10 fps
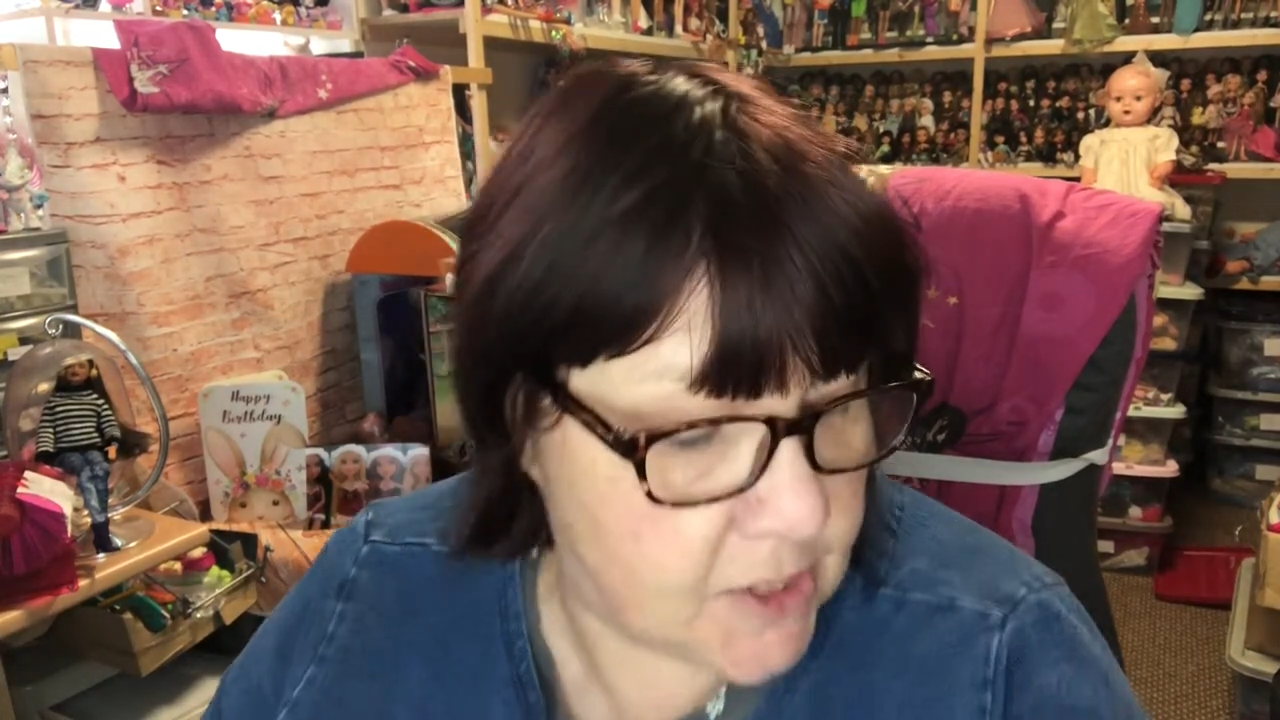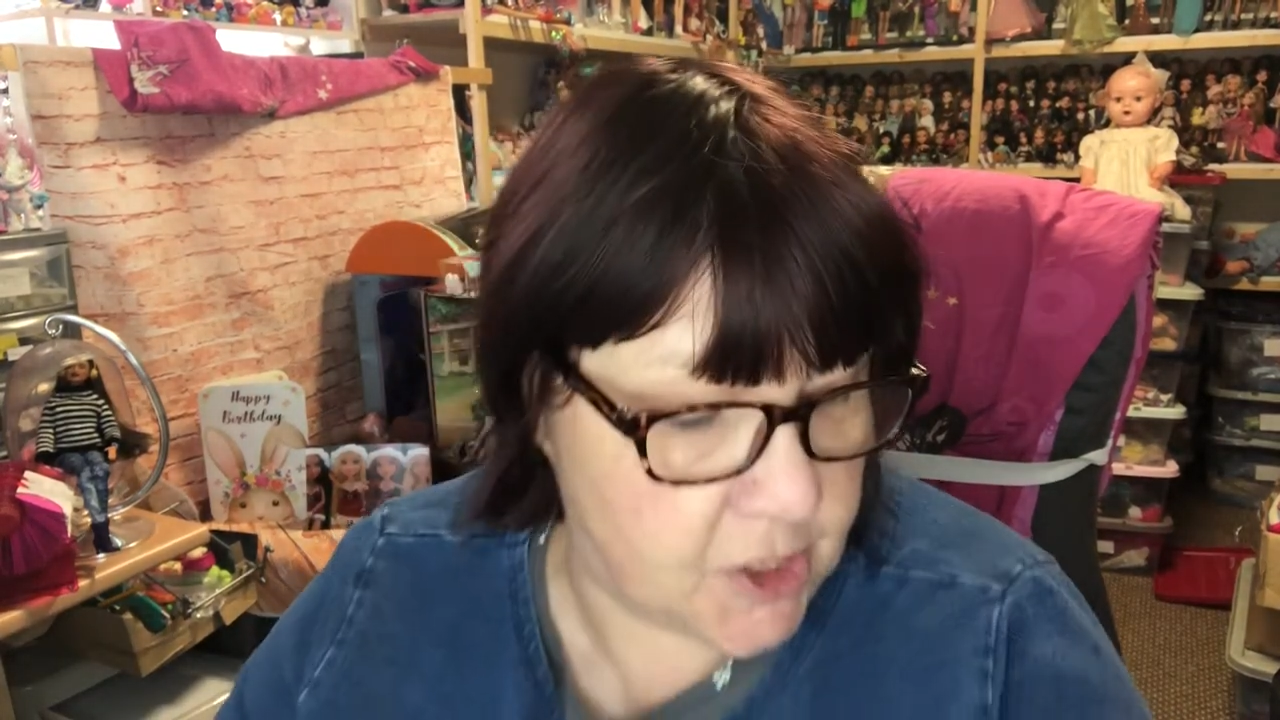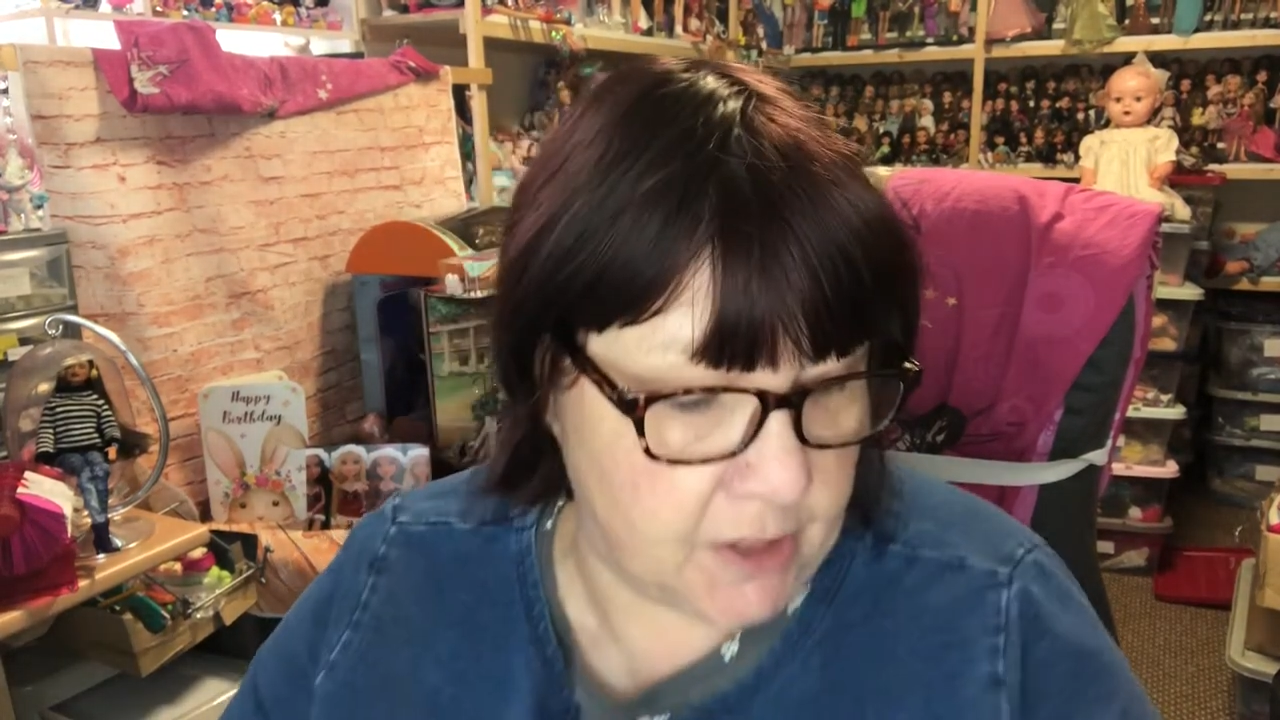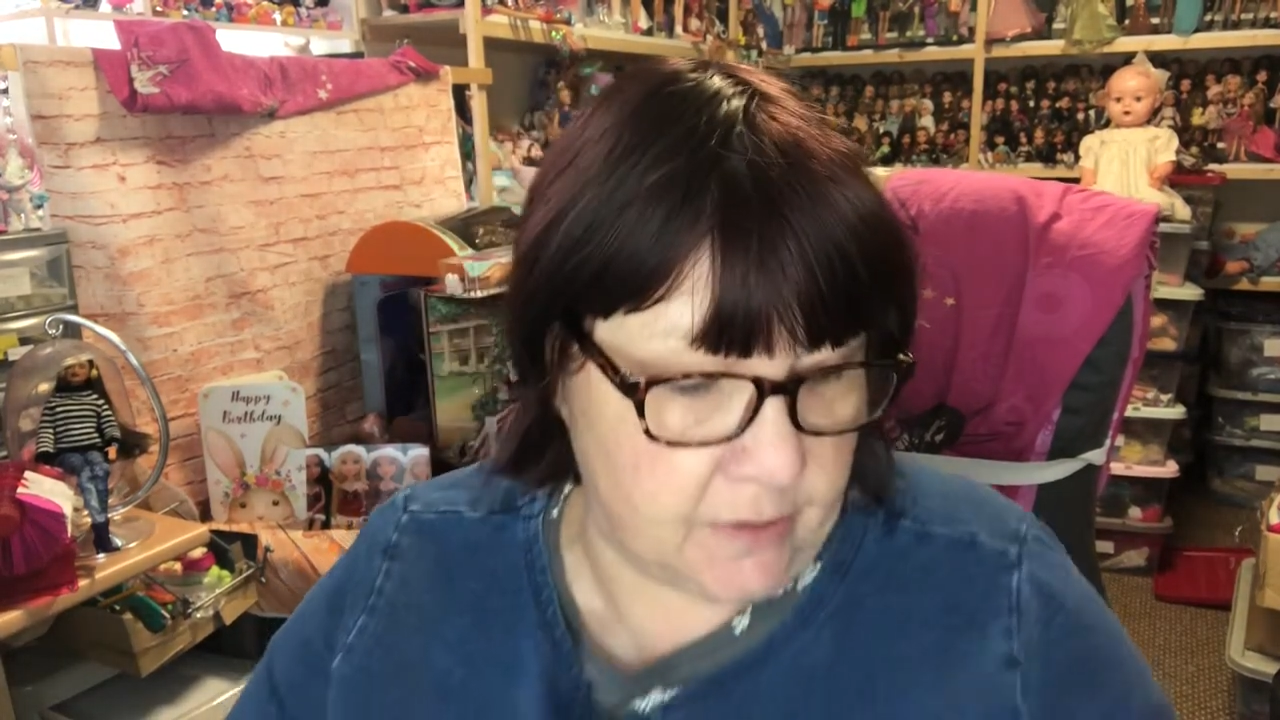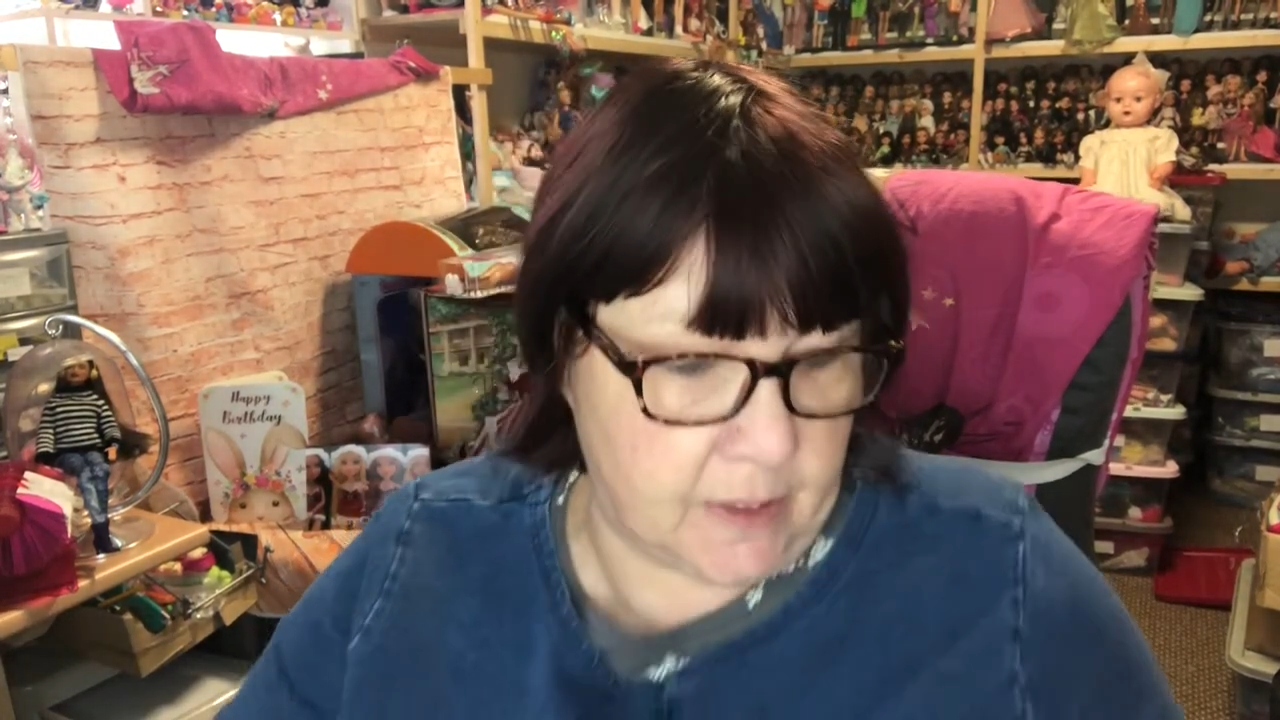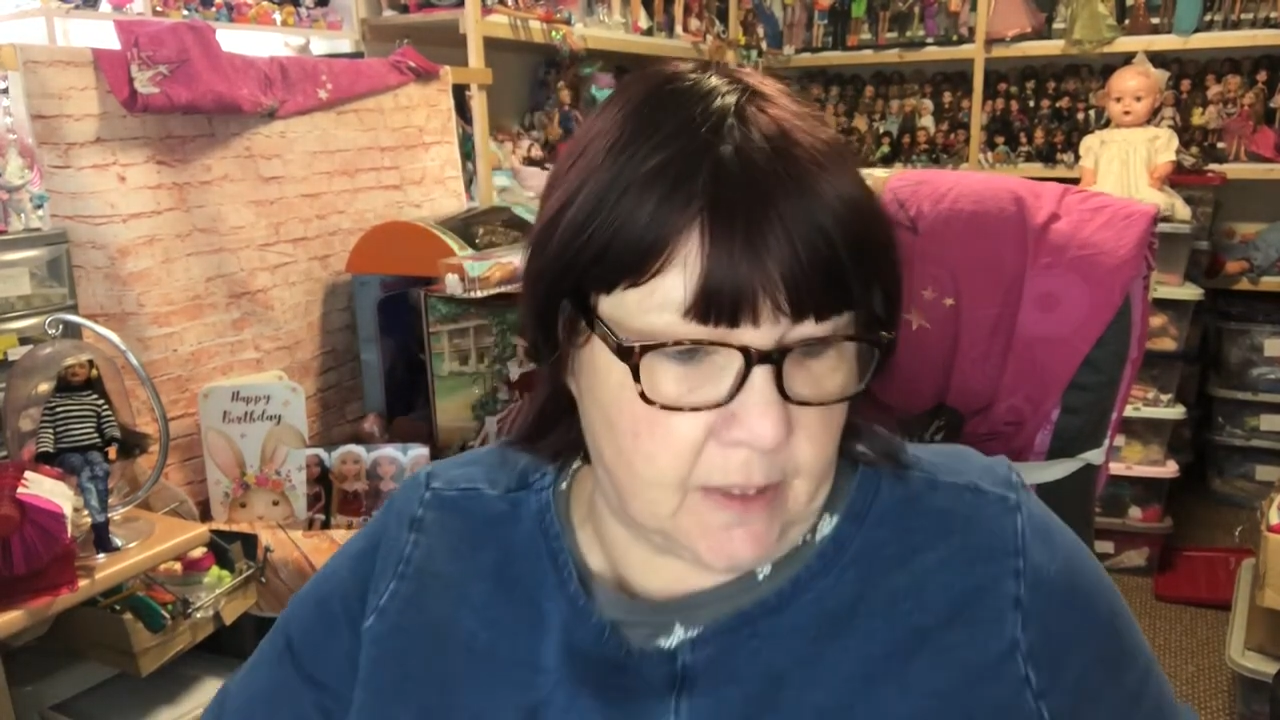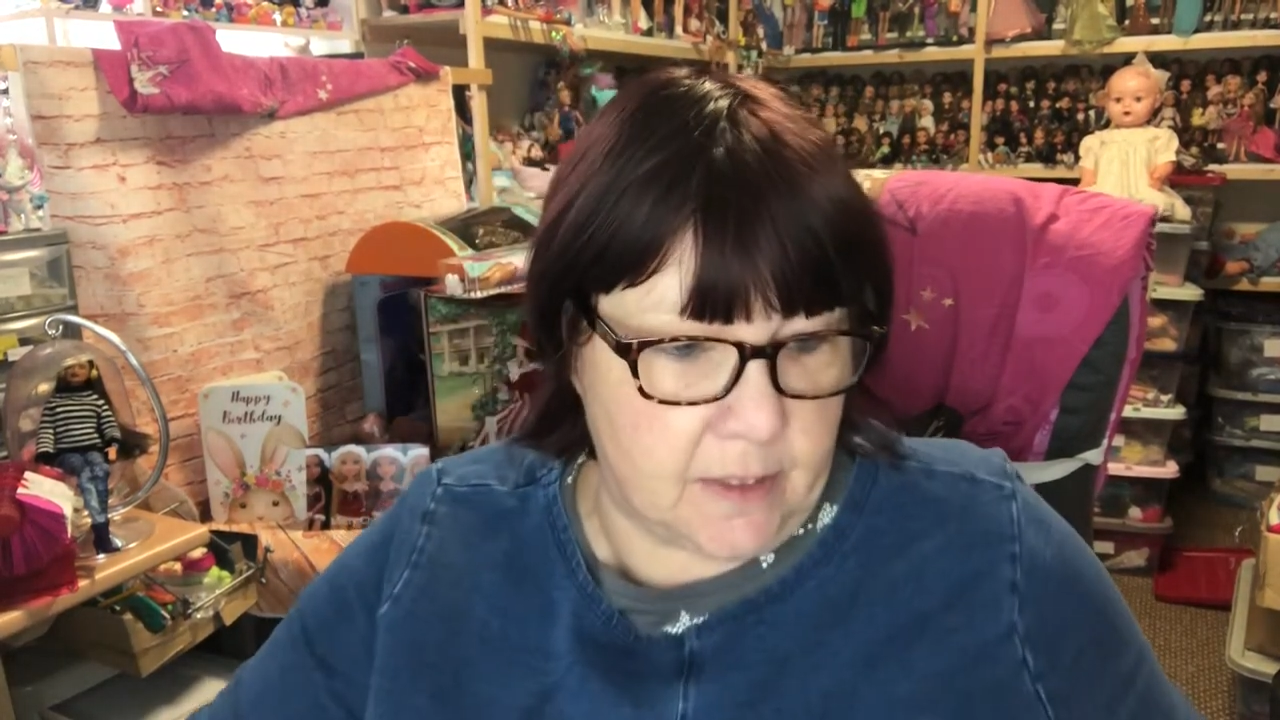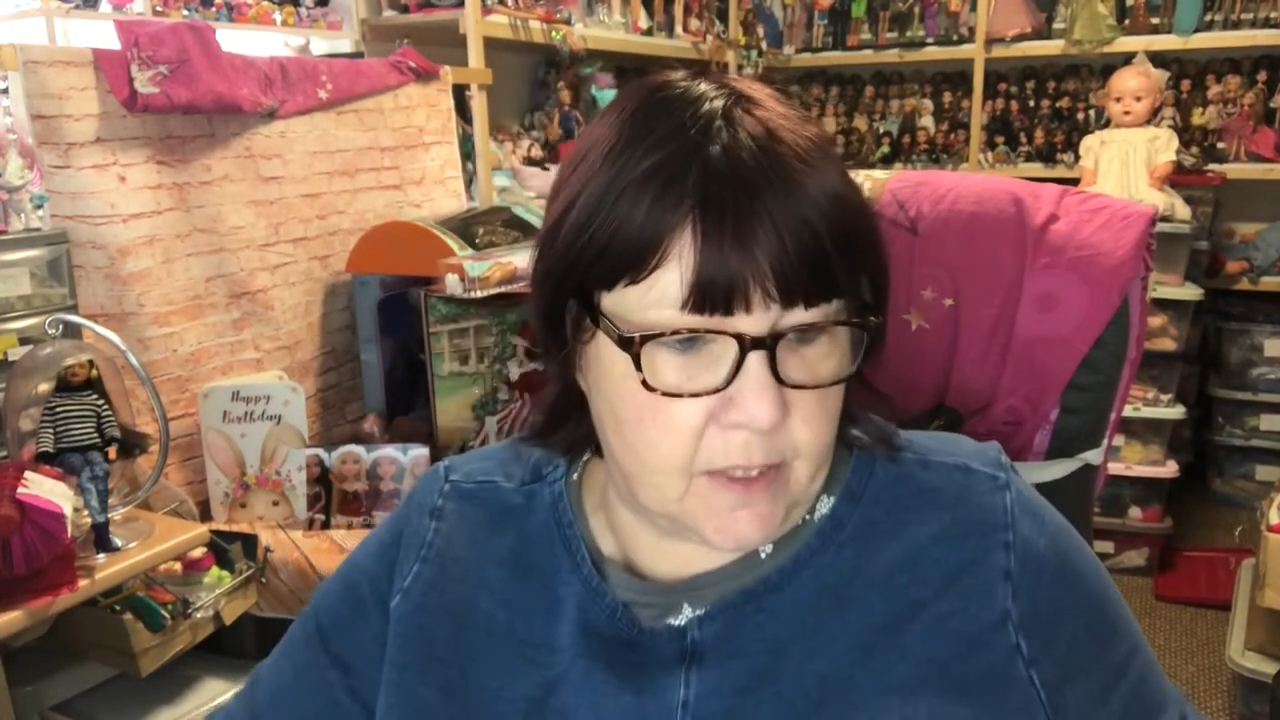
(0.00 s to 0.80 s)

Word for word: Chill dolls